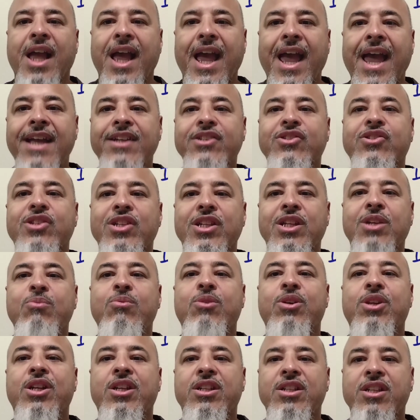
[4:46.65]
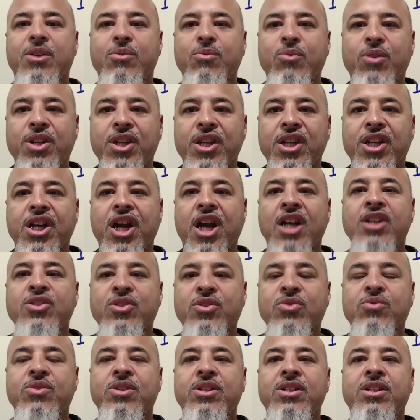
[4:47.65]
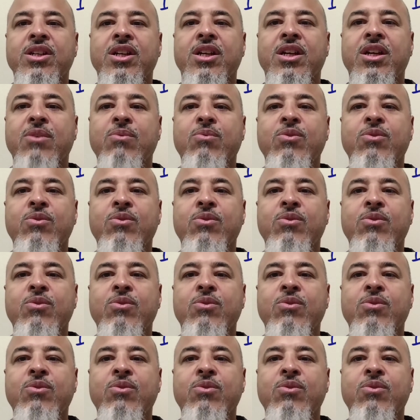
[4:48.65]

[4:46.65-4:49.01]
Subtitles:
actually with a country.